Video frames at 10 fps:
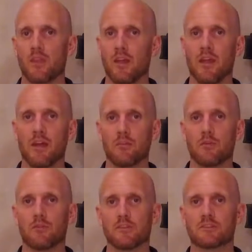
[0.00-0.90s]
an added
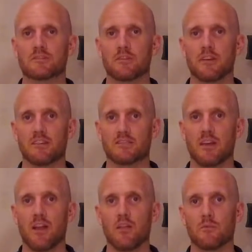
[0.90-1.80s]
bonus is
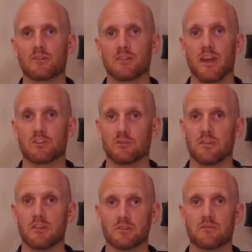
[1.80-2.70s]
that Elements actually
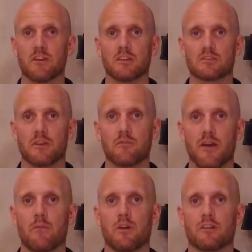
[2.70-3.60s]
does fit some
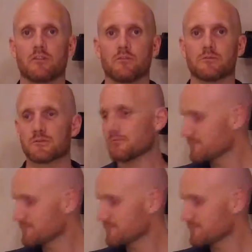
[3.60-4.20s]
Fatbike tubes.